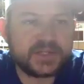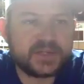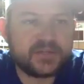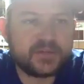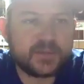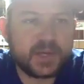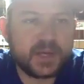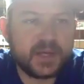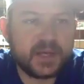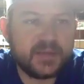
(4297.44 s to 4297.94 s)

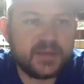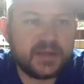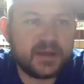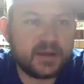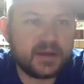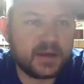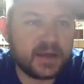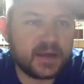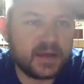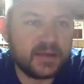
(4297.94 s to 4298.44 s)
everybody.
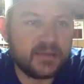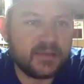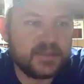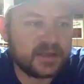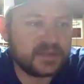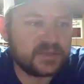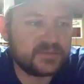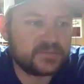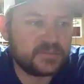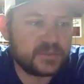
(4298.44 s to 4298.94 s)
Again,
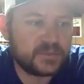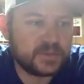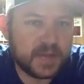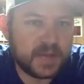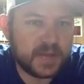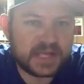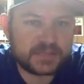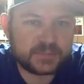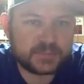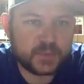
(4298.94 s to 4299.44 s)
thanks to
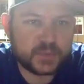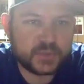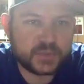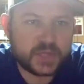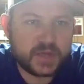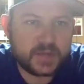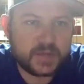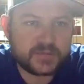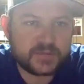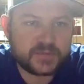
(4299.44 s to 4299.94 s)
Bass Pro
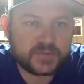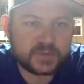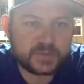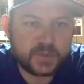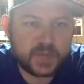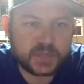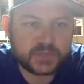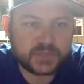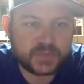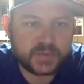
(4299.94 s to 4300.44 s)
Shops for
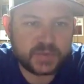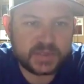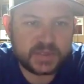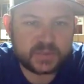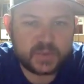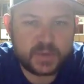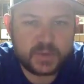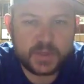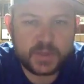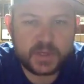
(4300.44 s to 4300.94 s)
sponsoring
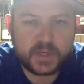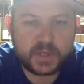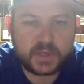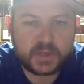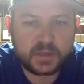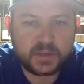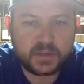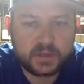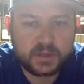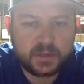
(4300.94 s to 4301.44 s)
this
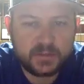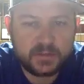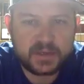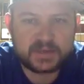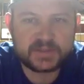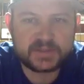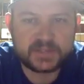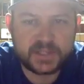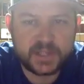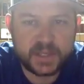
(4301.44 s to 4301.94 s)
webinar.
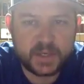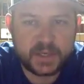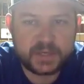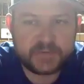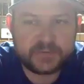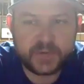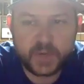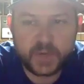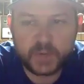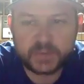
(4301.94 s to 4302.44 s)
Thanks to Terry
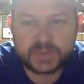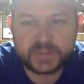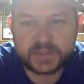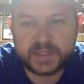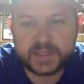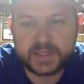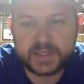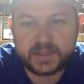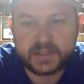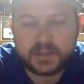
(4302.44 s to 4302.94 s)
for
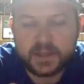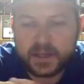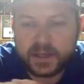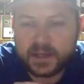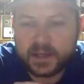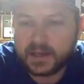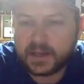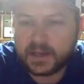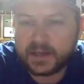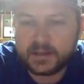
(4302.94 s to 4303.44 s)
hosting it.
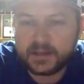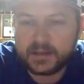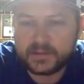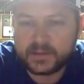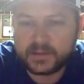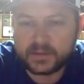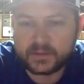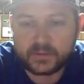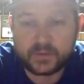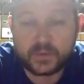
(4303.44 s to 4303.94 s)
And,
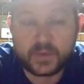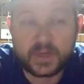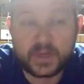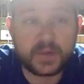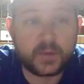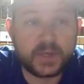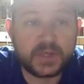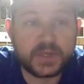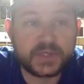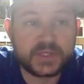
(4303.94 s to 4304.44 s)
great
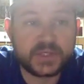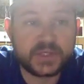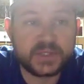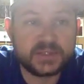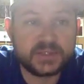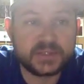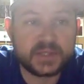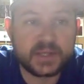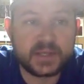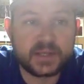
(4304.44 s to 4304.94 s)

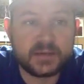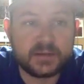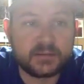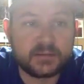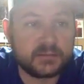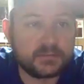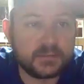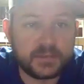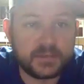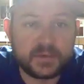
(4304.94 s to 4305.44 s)
questions. And
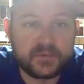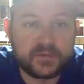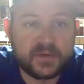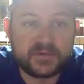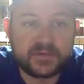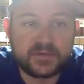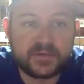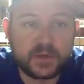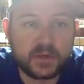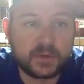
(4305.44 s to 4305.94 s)
if you
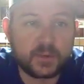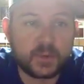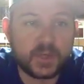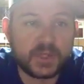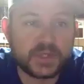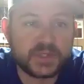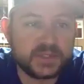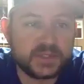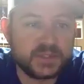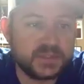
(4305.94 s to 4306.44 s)
have any follow-up
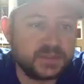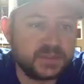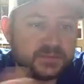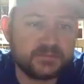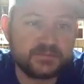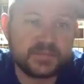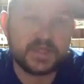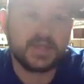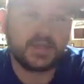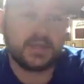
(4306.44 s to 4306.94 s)
questions,
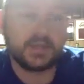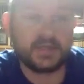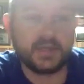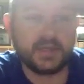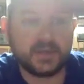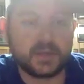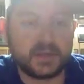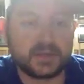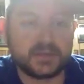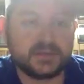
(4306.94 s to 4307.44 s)

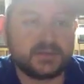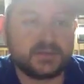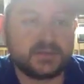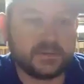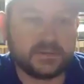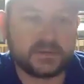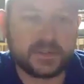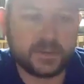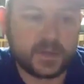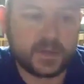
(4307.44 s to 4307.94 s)
you can
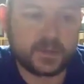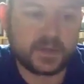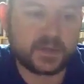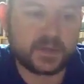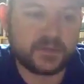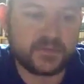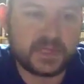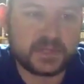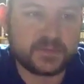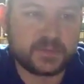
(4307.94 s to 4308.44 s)
submit them on
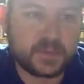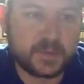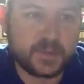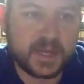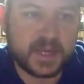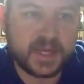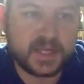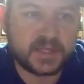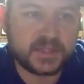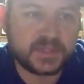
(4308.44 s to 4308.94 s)
the Facebook
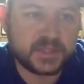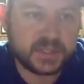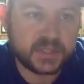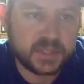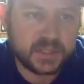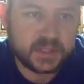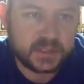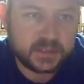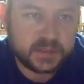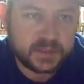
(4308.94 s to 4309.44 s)
page
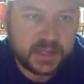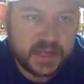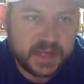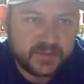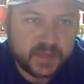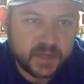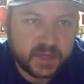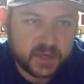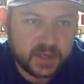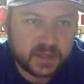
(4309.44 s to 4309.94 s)
to
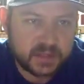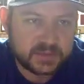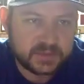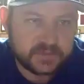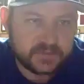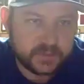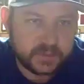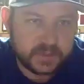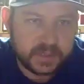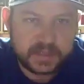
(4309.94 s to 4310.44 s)
Navionics if
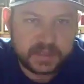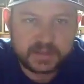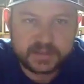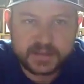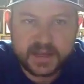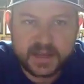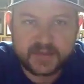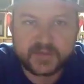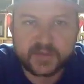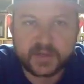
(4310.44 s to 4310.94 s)
they're related
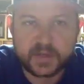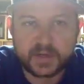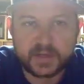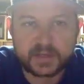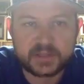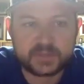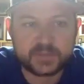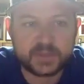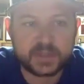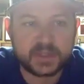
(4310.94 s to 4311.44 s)
to
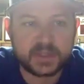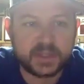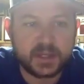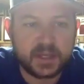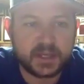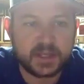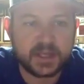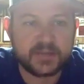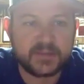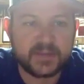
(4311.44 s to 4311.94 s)
Navionics. But
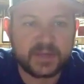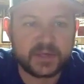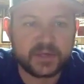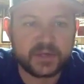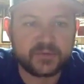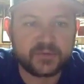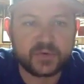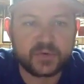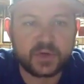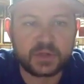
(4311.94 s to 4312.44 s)
again, thank
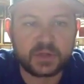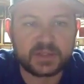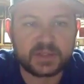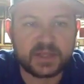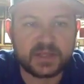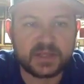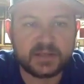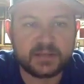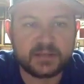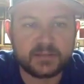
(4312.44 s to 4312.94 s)
you for all
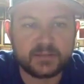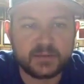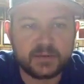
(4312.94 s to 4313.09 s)
attending.